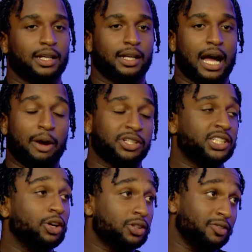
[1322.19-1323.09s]
I was
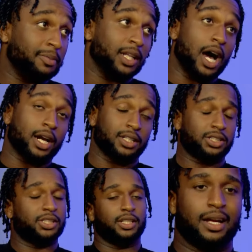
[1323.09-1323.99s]
sheltered from a lot of the
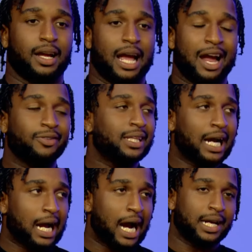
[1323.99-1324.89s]
shit. Everything
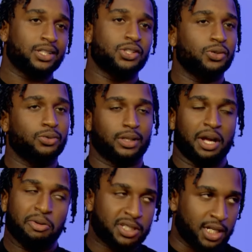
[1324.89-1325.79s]
I got into,
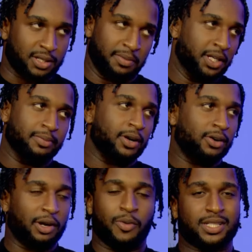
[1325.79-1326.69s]
it was because of me,
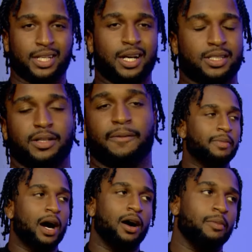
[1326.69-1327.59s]
bro. It wasn't because of
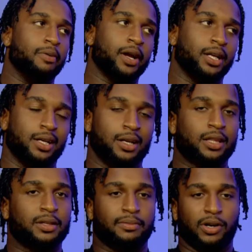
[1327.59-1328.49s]
my upbringing or
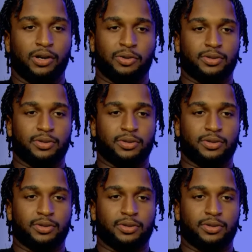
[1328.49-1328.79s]
nothing, mm-hmm. bro.